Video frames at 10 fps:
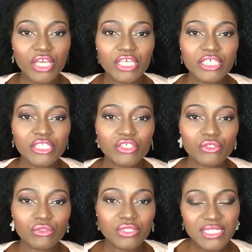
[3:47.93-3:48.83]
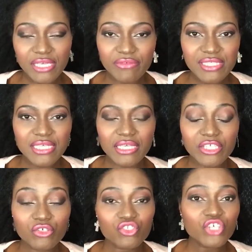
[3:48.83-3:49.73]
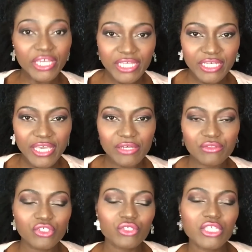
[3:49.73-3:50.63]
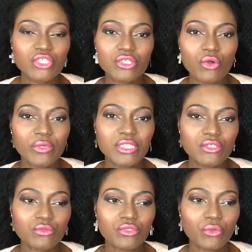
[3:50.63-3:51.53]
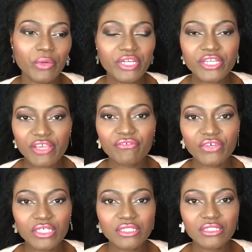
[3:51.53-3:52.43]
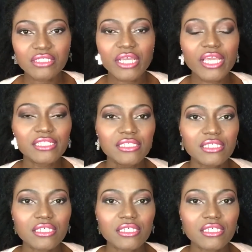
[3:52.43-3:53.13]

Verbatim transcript: in your savings in your checking account you can just go into your rainy day fund and